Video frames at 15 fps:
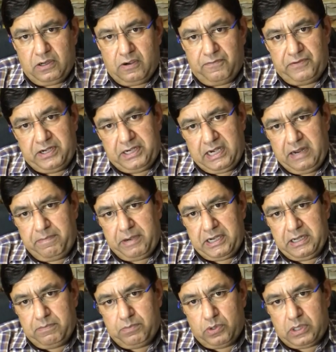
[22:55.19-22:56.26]
of
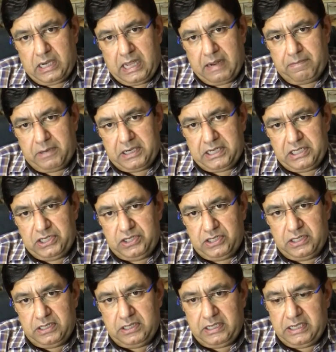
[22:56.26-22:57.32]
intrahepatic portal
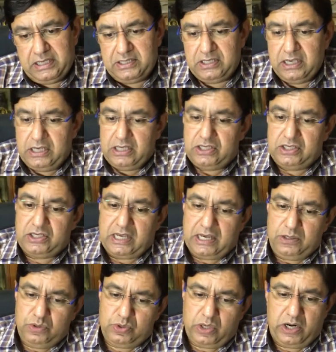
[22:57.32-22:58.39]
hypertension, is
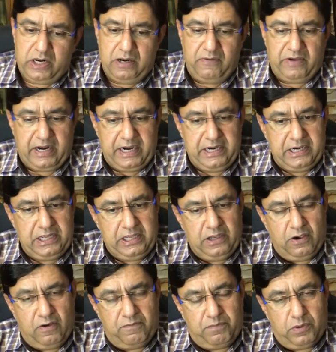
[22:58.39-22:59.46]
sinusoidal variety
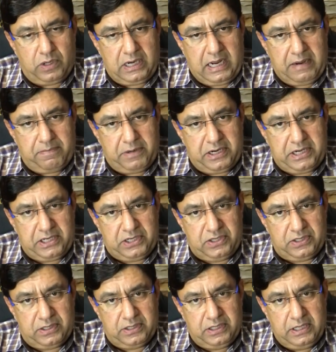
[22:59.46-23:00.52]
of portal
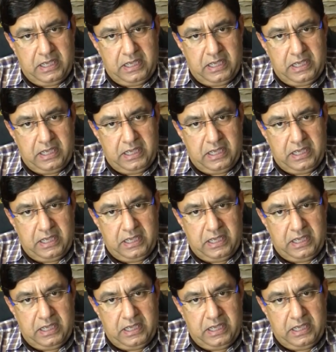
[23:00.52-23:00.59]
hypertension.